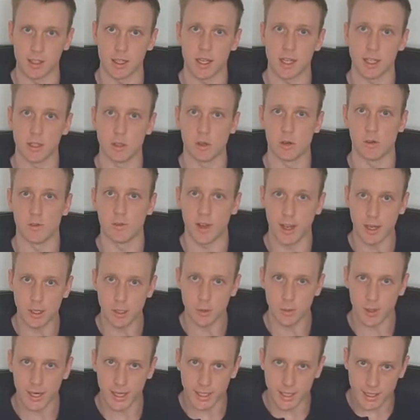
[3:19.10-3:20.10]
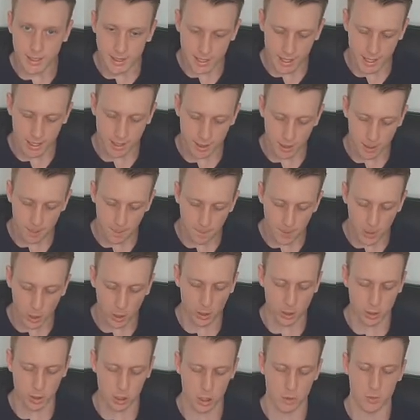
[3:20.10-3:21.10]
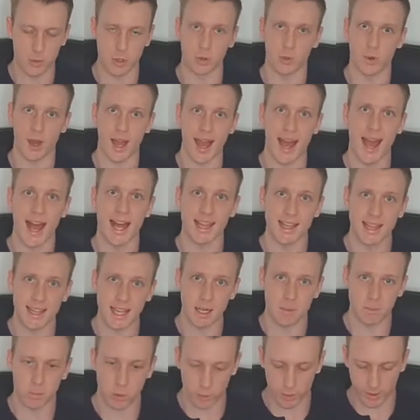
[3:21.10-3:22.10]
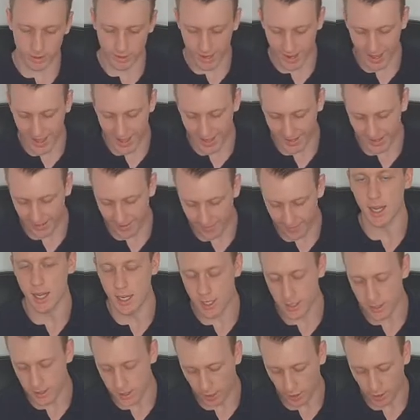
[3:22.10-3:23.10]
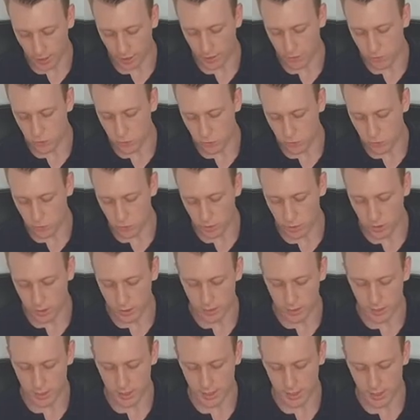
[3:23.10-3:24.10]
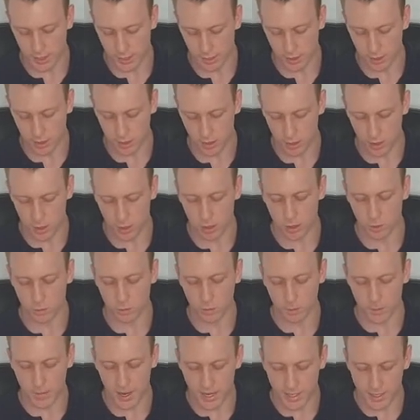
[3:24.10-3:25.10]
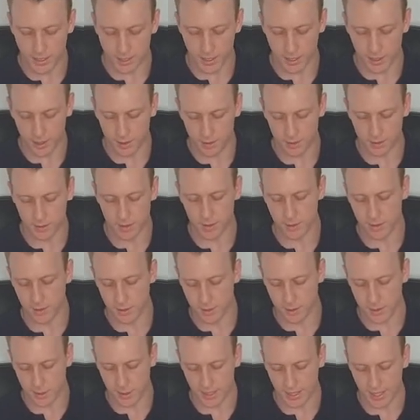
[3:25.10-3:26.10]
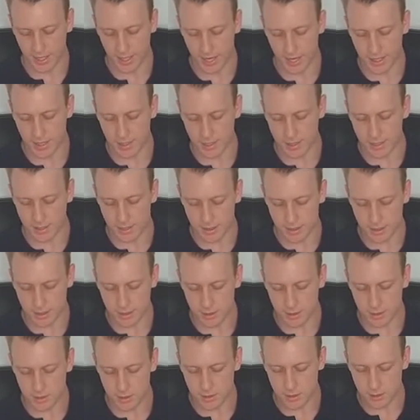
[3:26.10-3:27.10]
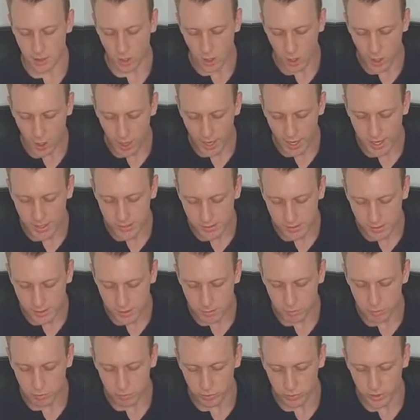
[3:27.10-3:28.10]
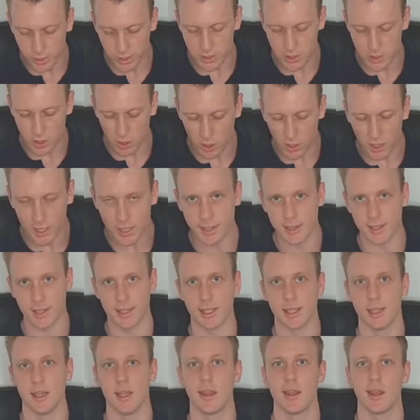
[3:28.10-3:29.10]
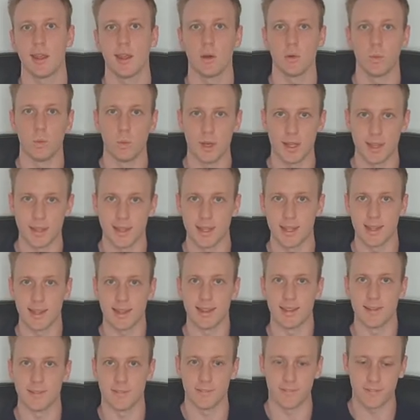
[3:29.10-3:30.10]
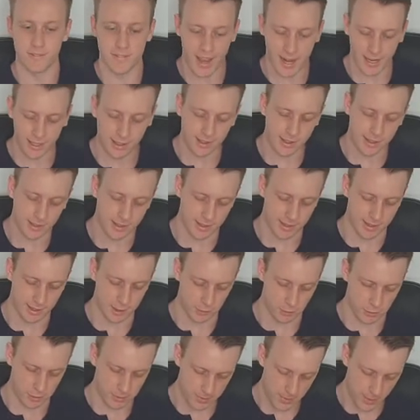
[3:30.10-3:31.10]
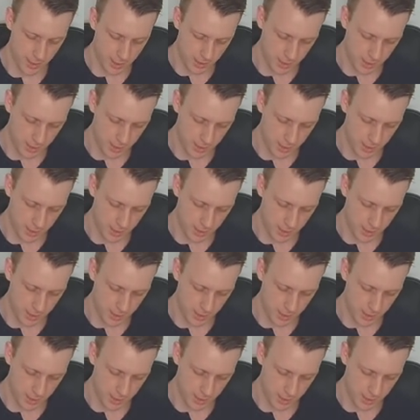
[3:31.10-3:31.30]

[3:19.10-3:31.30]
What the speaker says: and you evaluate that polynomial at that point a, that gives you the remainder. Okay, and this ties in pretty tightly with the factor theorem.